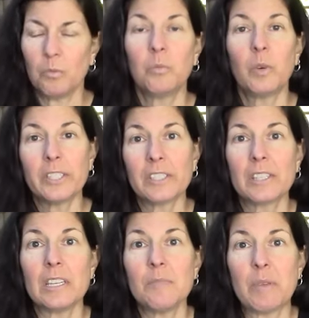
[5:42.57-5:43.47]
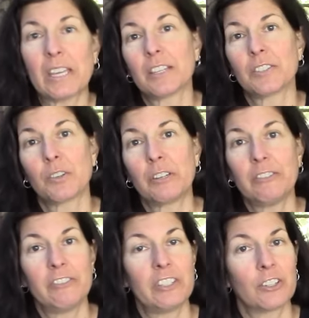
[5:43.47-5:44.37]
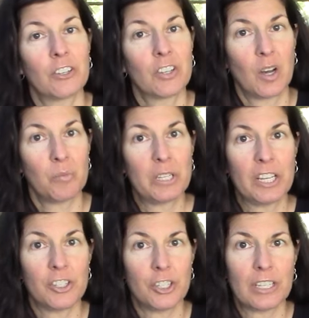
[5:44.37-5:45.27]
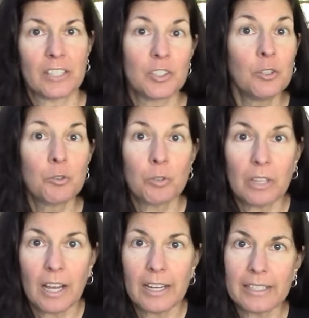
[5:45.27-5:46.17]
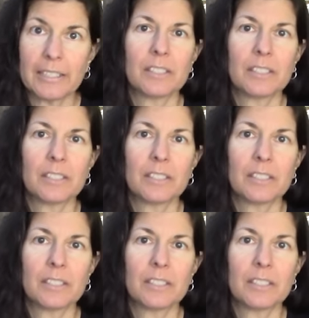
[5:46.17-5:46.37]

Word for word: Once the baking soda and vinegar combination has neutralized,